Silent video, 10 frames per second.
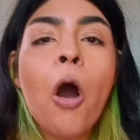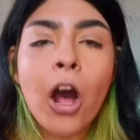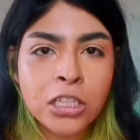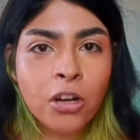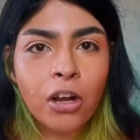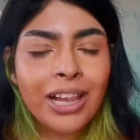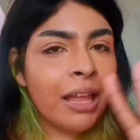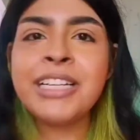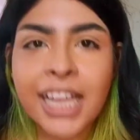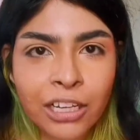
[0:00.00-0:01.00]
Also,
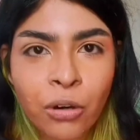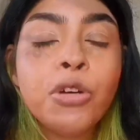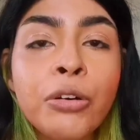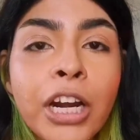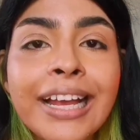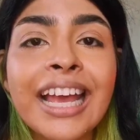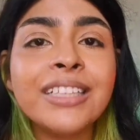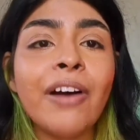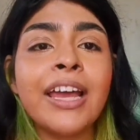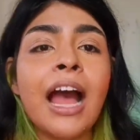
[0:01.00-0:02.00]
let me tell you, do you want to
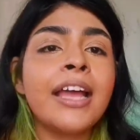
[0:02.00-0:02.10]
guess why